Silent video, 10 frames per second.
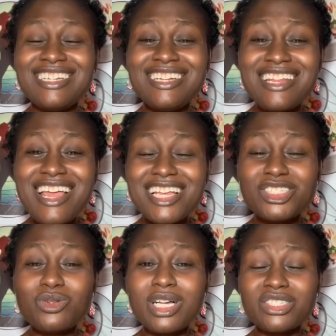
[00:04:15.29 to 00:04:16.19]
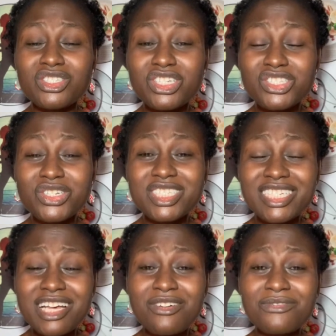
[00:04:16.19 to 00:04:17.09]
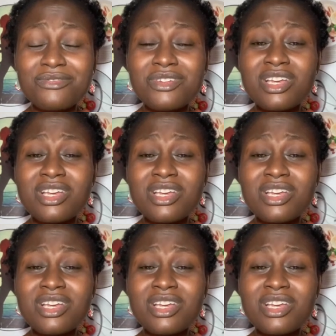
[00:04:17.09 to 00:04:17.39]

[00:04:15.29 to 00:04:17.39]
Learn to assert yourself